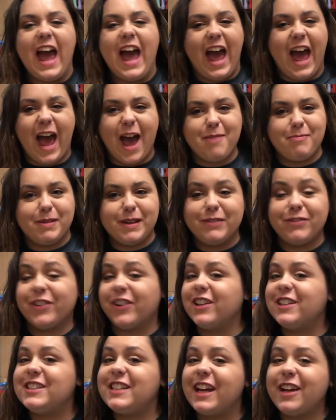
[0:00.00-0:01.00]
happy
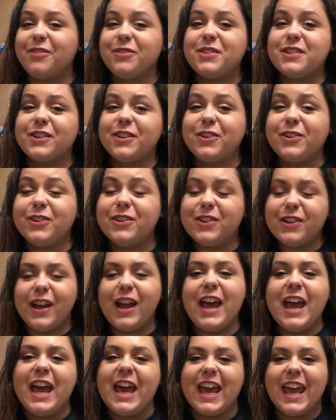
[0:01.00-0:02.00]
first day of school.
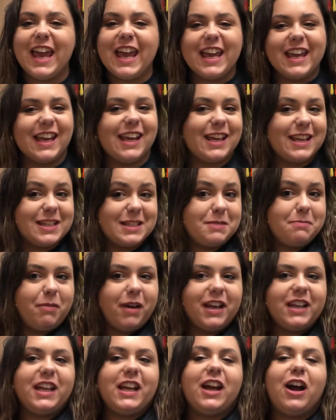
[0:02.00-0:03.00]
It is
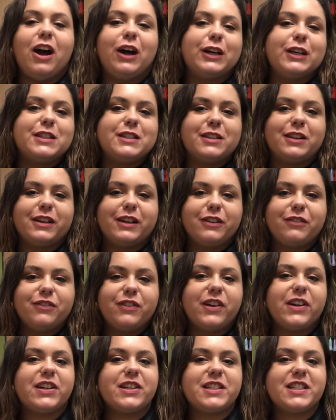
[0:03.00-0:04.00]
Monday, August
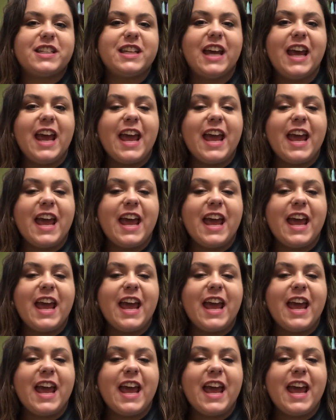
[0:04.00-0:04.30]
31st,